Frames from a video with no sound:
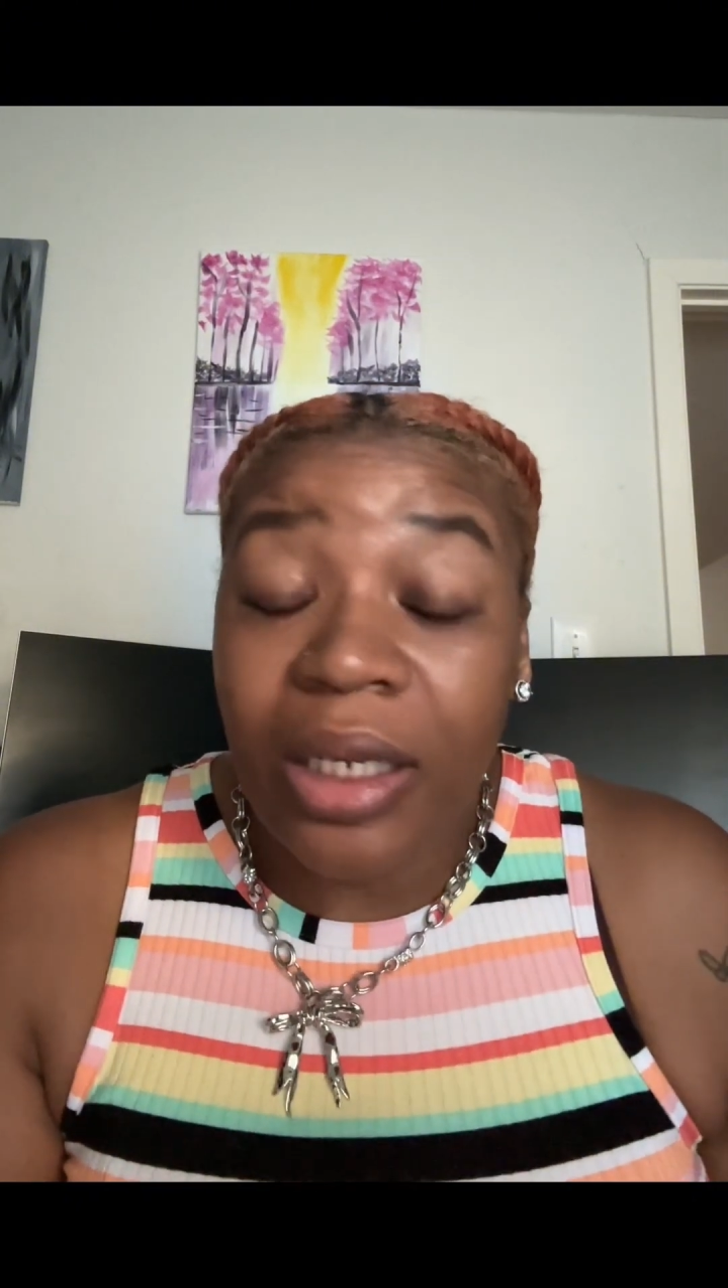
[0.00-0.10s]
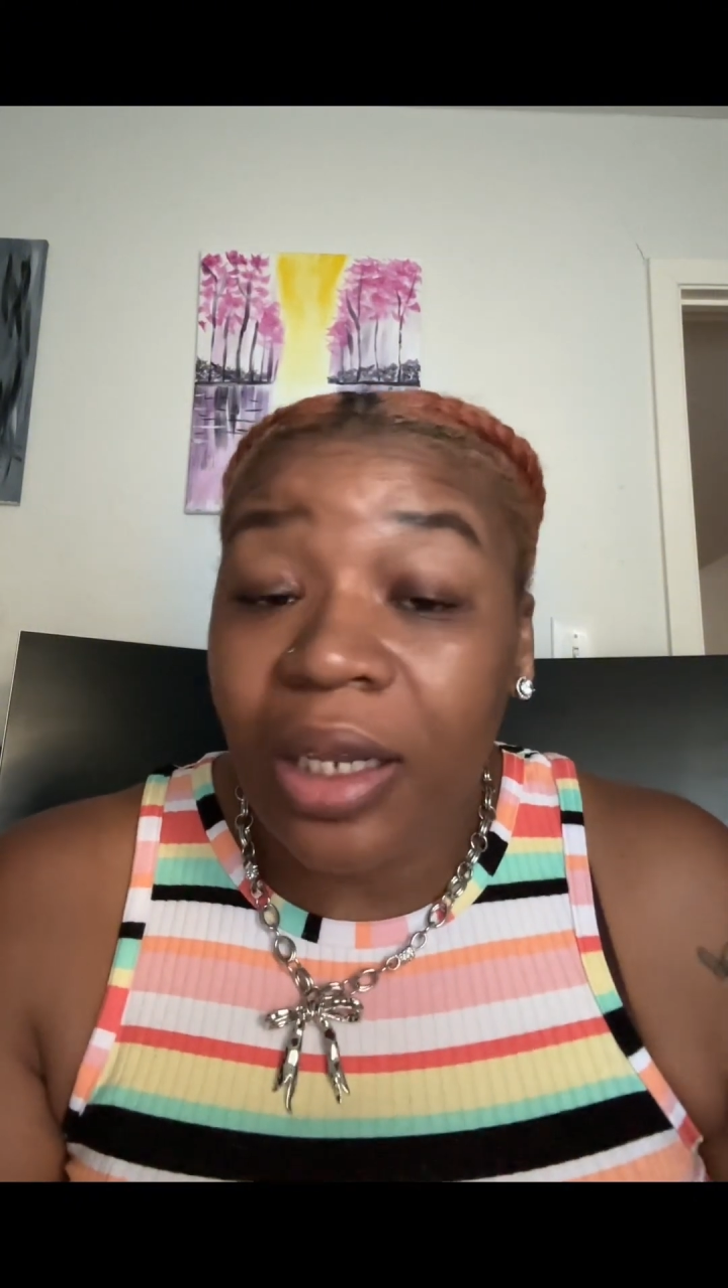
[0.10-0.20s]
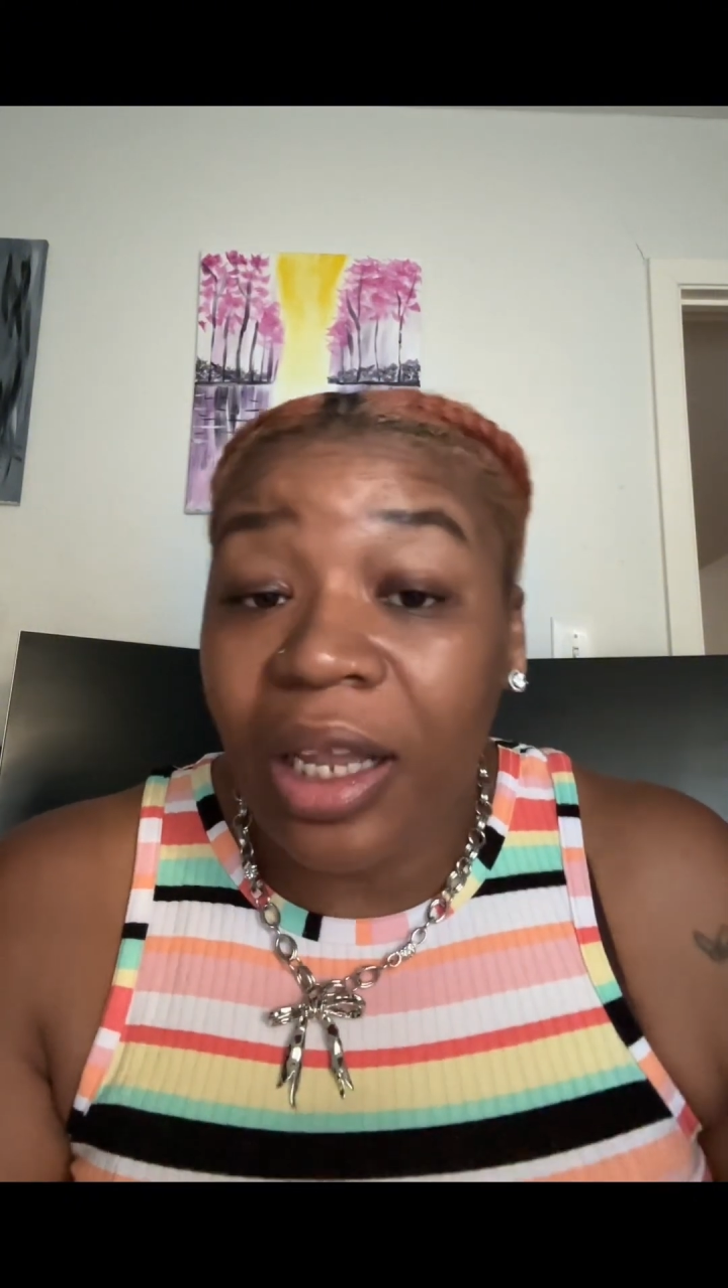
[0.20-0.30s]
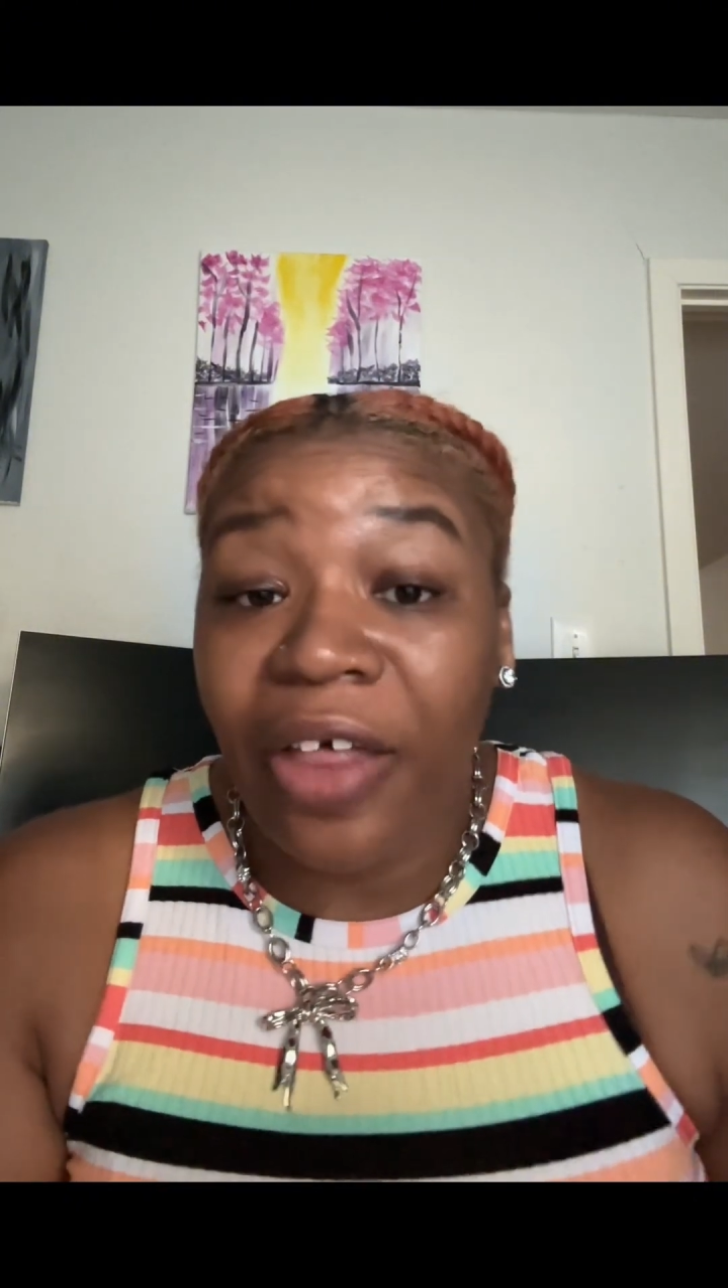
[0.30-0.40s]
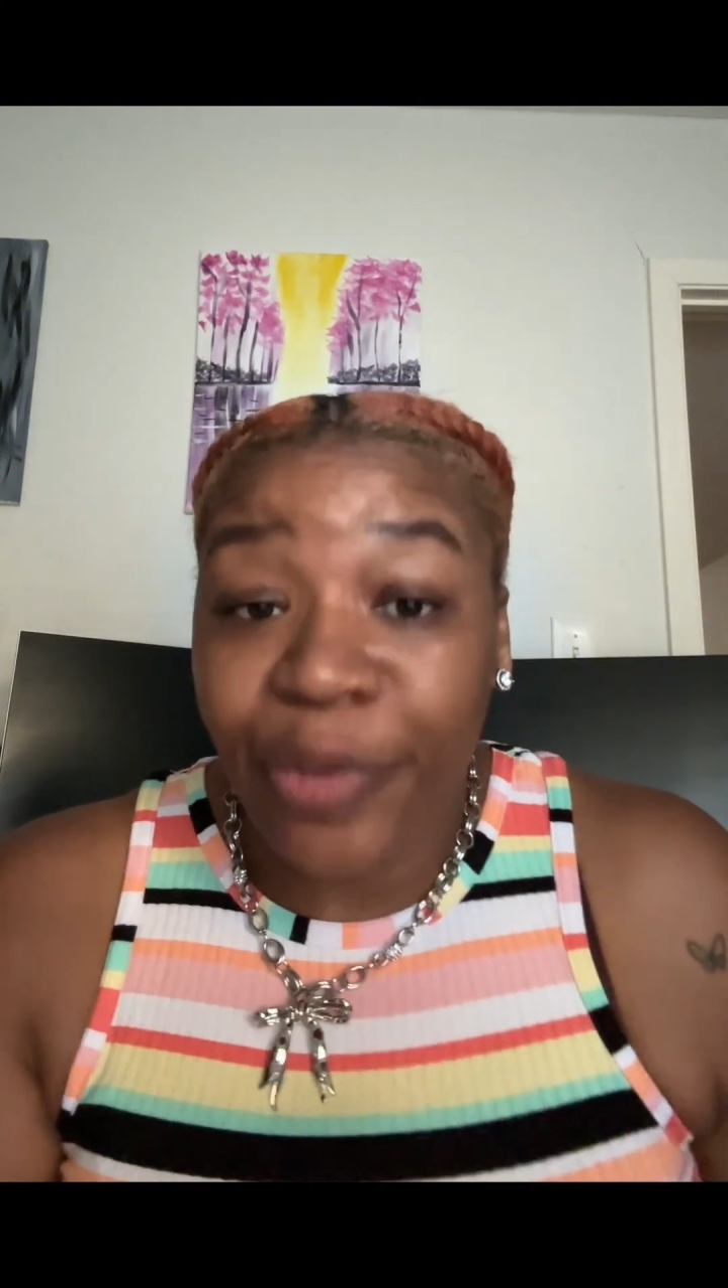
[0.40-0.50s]

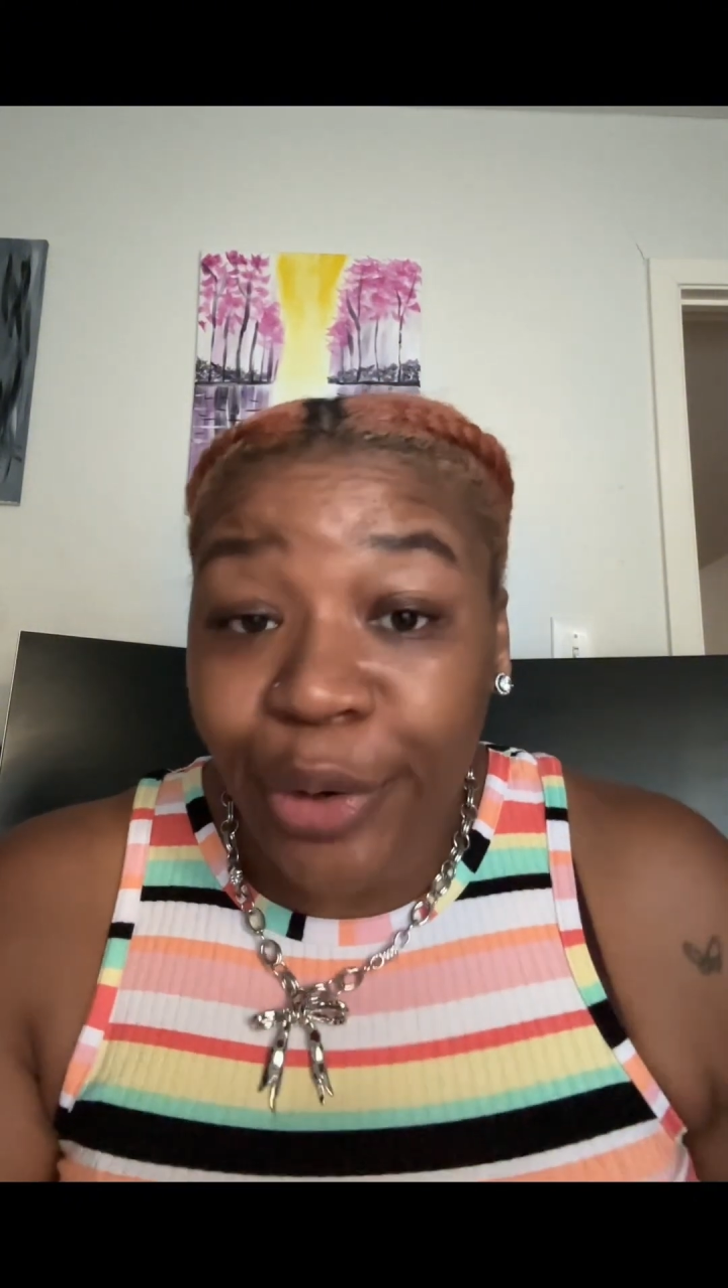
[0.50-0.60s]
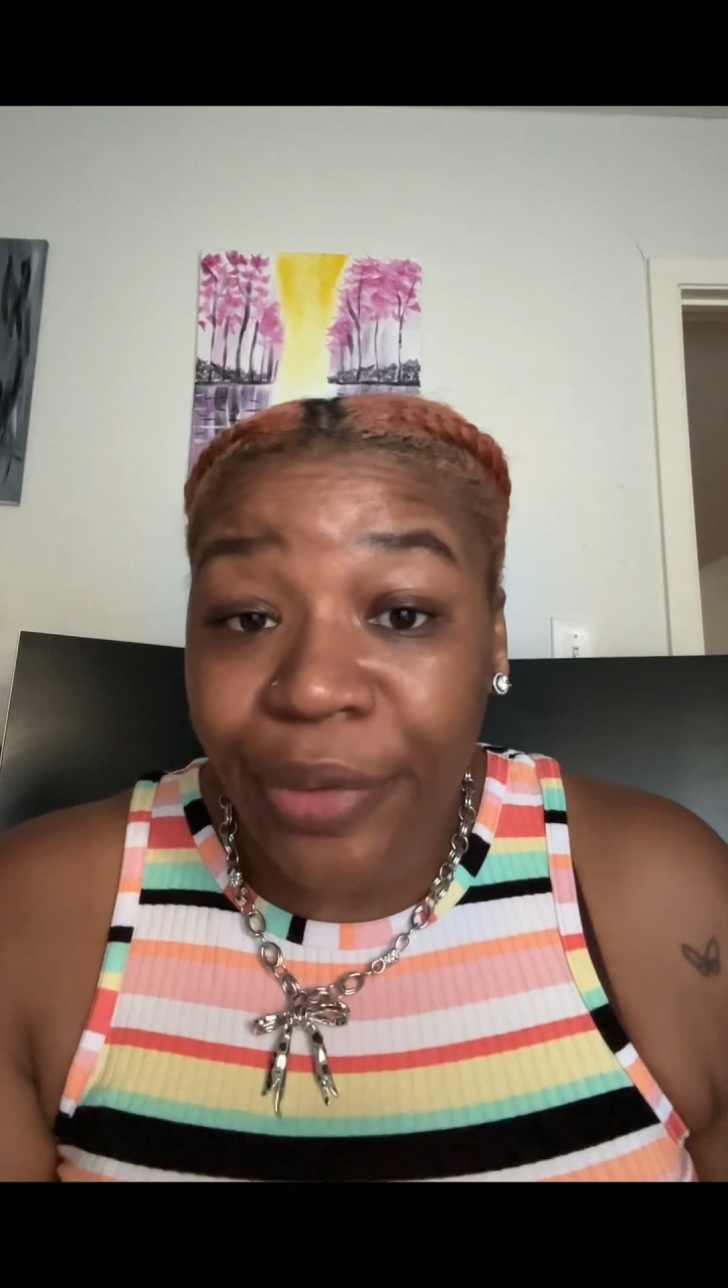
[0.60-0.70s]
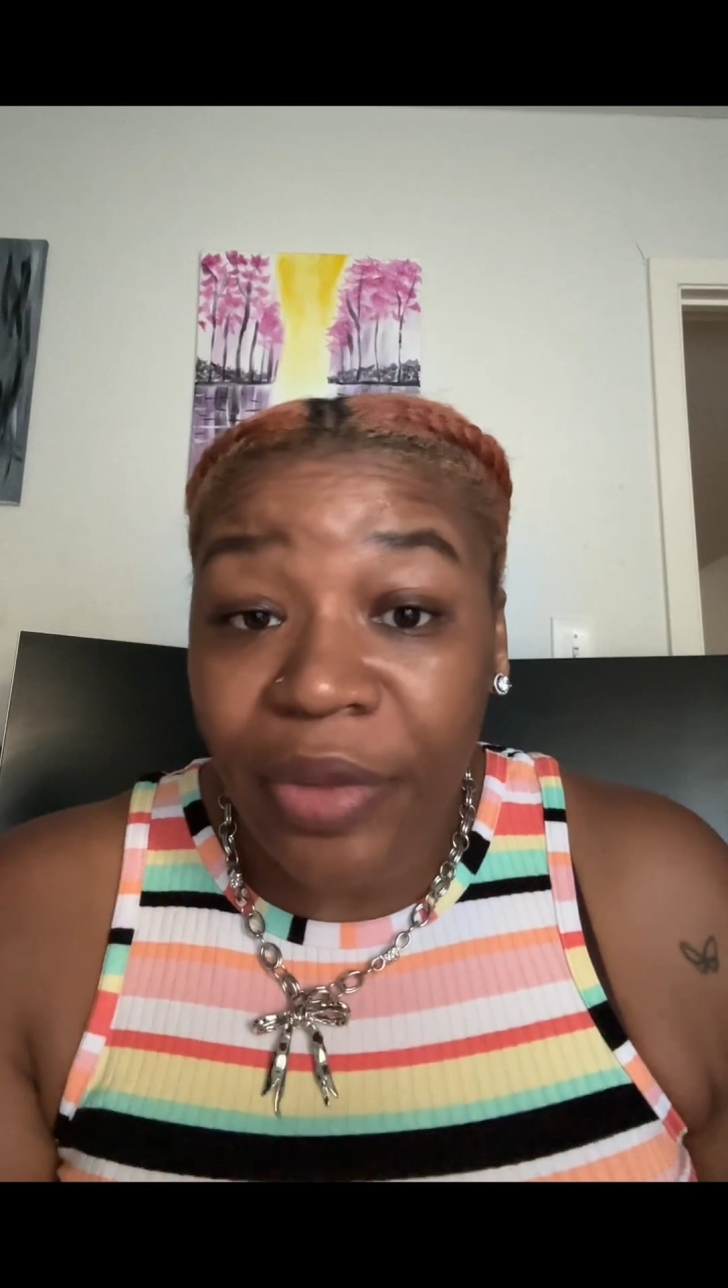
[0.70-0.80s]
leather.